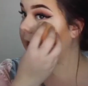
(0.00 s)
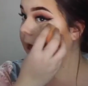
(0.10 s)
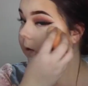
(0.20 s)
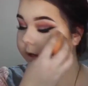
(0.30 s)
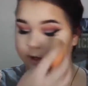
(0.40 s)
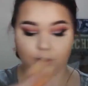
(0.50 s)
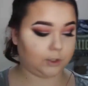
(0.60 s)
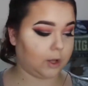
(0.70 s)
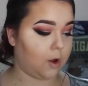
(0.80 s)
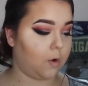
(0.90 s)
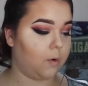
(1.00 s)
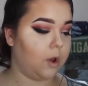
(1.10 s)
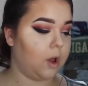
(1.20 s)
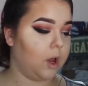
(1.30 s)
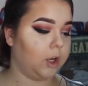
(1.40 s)
it out like so.
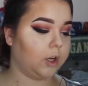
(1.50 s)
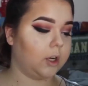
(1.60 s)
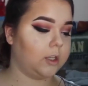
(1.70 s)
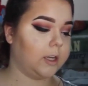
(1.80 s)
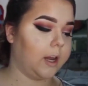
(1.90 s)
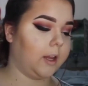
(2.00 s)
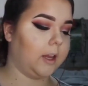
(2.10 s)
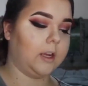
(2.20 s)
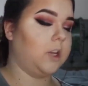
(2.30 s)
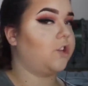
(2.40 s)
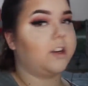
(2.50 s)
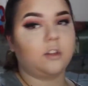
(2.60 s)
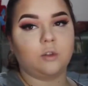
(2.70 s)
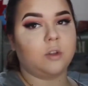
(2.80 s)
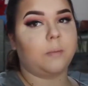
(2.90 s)
You're going to take any
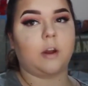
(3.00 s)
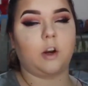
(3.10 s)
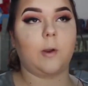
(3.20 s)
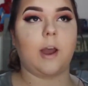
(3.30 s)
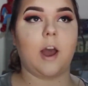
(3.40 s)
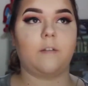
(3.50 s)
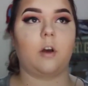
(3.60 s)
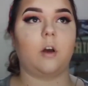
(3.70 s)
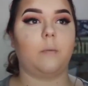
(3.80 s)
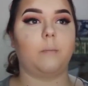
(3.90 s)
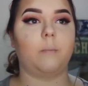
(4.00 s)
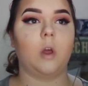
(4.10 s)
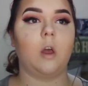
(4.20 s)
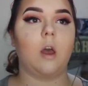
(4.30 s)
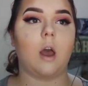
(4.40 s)
translucent powder you have.
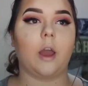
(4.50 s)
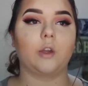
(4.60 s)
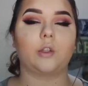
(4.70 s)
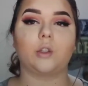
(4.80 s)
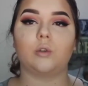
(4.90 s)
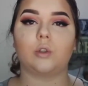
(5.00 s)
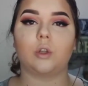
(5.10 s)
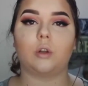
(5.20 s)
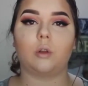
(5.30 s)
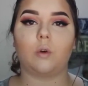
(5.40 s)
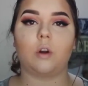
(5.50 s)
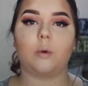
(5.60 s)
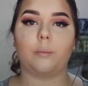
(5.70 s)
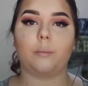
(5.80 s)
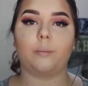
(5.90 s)
I used to use the
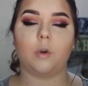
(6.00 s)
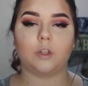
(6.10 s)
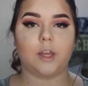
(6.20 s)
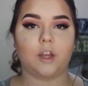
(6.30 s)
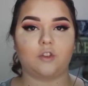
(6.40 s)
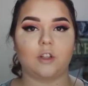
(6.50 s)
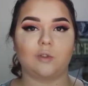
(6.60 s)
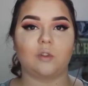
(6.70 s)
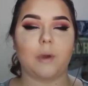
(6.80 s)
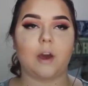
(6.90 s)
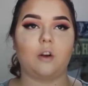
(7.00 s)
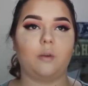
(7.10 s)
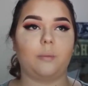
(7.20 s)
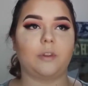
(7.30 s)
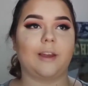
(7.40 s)
Laura Mercier translucent
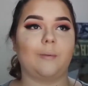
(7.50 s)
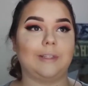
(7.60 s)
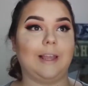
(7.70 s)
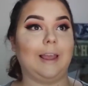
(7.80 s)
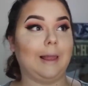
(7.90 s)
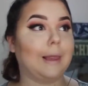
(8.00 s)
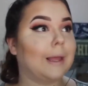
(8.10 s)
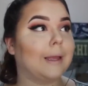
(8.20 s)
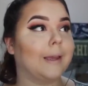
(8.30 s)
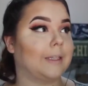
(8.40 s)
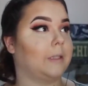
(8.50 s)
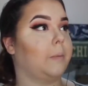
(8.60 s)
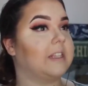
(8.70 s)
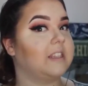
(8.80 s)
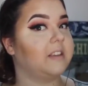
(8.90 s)
powder, but that was hella
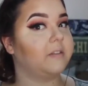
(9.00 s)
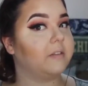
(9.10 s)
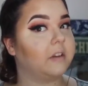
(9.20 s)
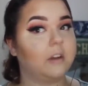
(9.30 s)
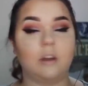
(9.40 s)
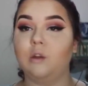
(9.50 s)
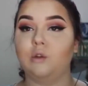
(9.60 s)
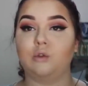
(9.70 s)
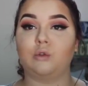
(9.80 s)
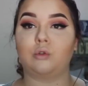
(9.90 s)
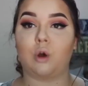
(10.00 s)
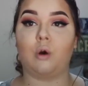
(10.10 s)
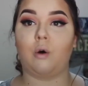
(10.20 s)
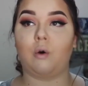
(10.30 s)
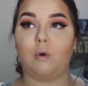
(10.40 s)
expensive.
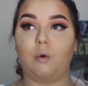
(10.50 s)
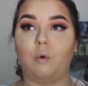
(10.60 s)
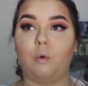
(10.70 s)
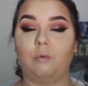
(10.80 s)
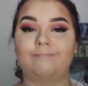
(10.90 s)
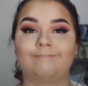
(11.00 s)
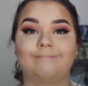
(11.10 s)
So